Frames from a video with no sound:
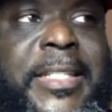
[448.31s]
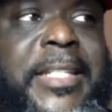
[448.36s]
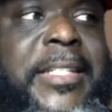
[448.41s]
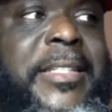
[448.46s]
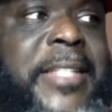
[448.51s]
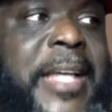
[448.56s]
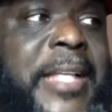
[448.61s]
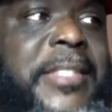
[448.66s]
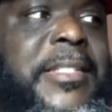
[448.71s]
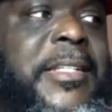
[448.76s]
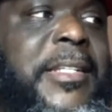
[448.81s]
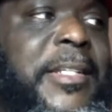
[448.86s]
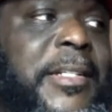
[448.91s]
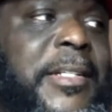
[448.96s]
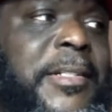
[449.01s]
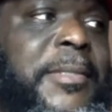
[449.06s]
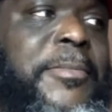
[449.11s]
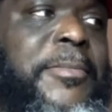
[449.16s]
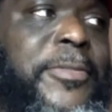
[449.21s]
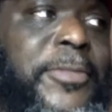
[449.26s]
think mm-hmm. that's
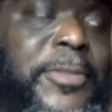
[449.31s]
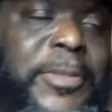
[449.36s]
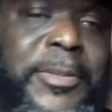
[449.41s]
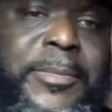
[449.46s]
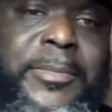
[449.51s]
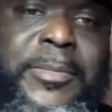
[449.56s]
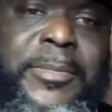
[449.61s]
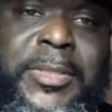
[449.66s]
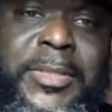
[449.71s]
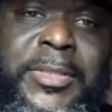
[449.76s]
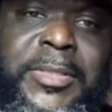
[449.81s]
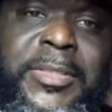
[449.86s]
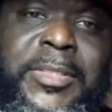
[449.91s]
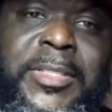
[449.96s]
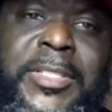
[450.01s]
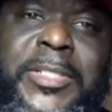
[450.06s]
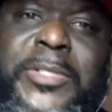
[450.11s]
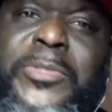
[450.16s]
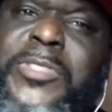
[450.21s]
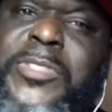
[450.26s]
come from
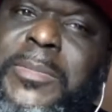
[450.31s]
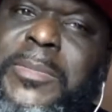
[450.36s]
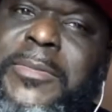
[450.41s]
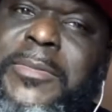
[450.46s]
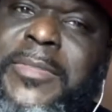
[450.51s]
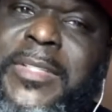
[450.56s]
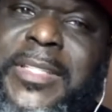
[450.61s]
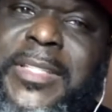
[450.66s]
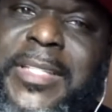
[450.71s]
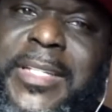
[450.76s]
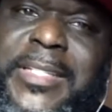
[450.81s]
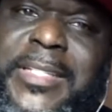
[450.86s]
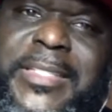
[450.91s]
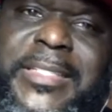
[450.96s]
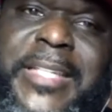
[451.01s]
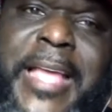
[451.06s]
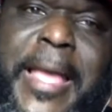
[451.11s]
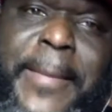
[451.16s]
you know some of the things